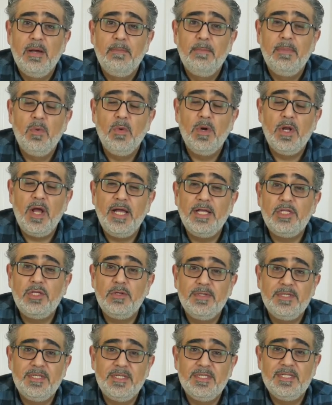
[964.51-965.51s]
But what I
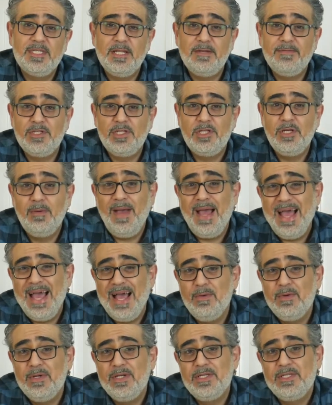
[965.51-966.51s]
do is, instead of 2
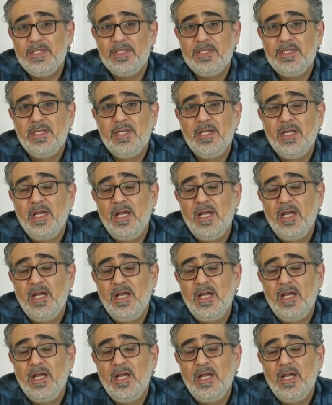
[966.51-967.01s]
hours,